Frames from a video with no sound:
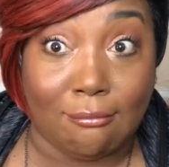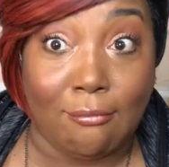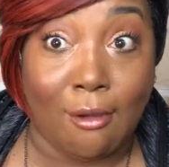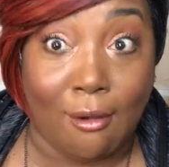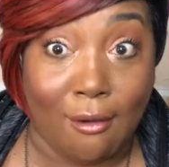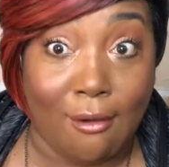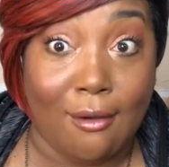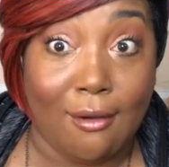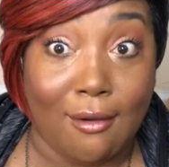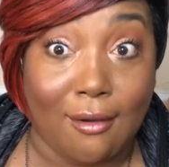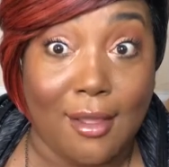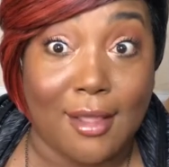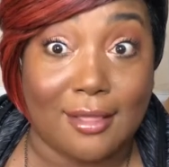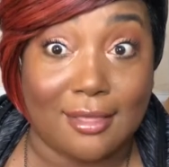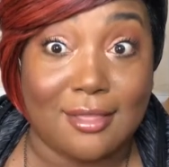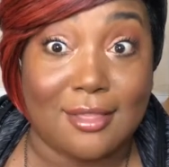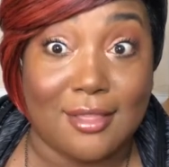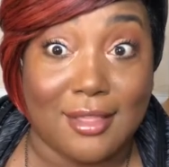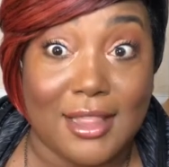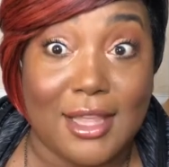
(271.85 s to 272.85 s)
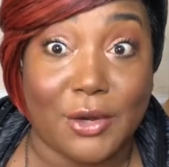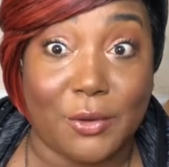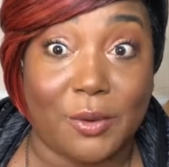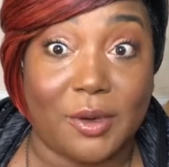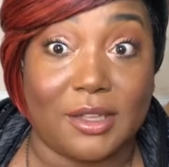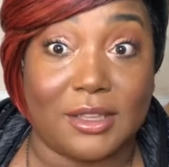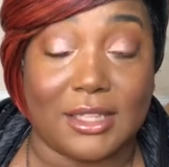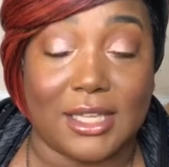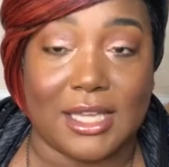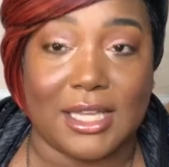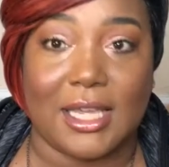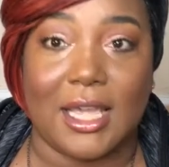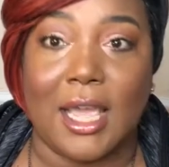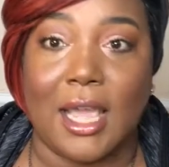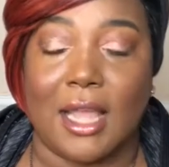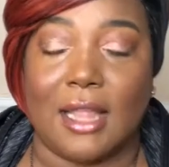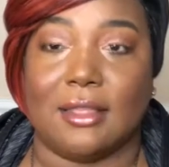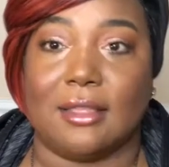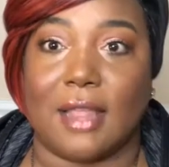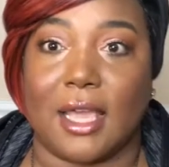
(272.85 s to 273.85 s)
Uh-huh. Literally
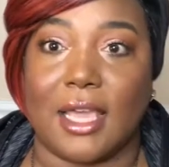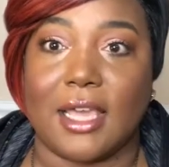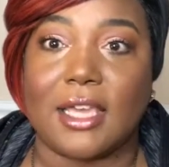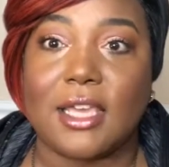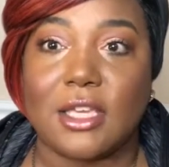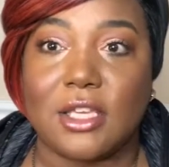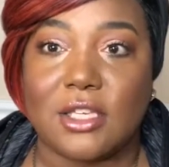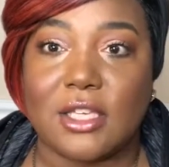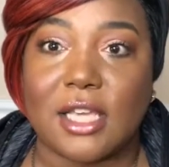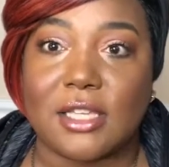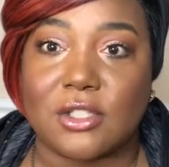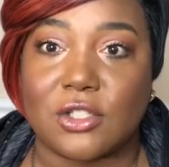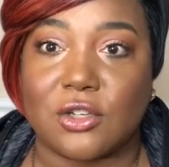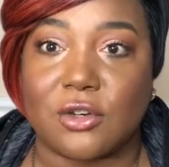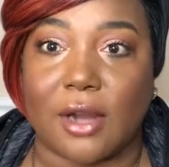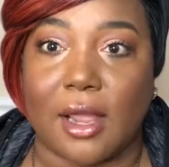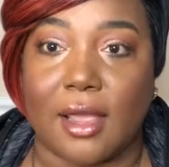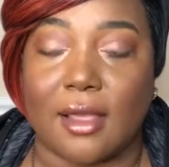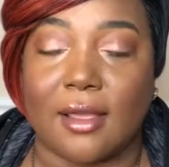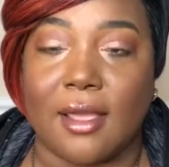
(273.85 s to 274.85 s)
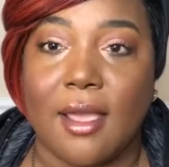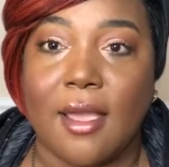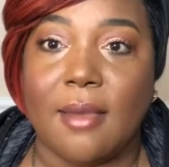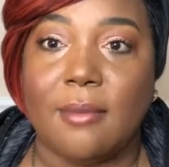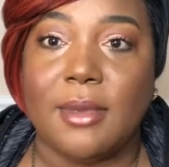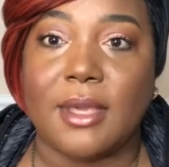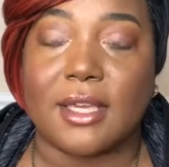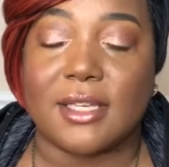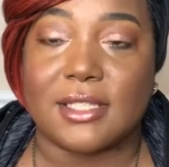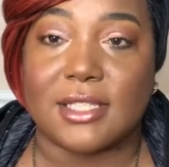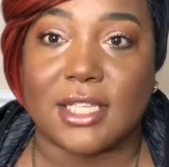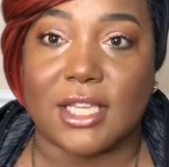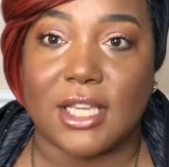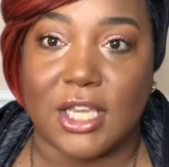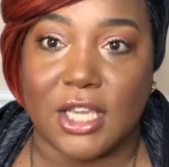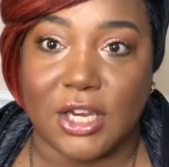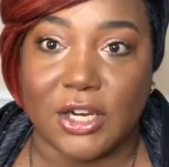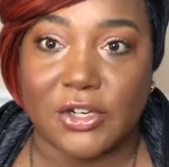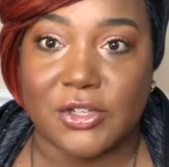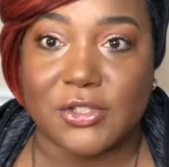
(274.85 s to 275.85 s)
like yesterday, because
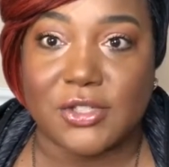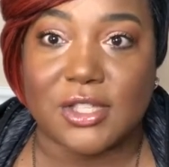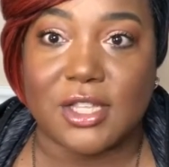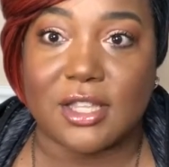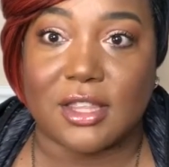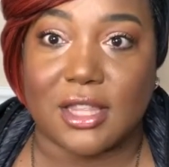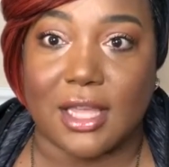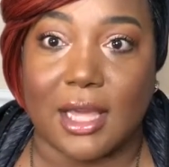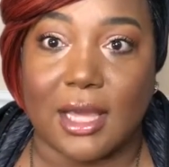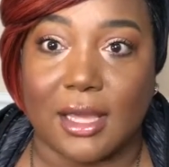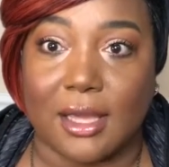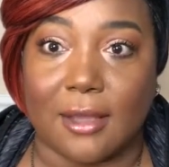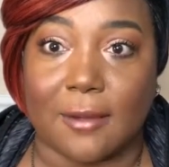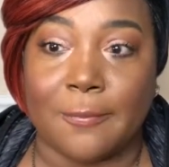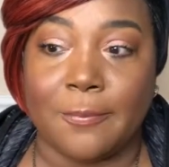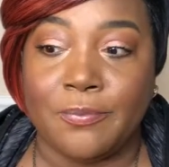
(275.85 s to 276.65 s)
here's the thing.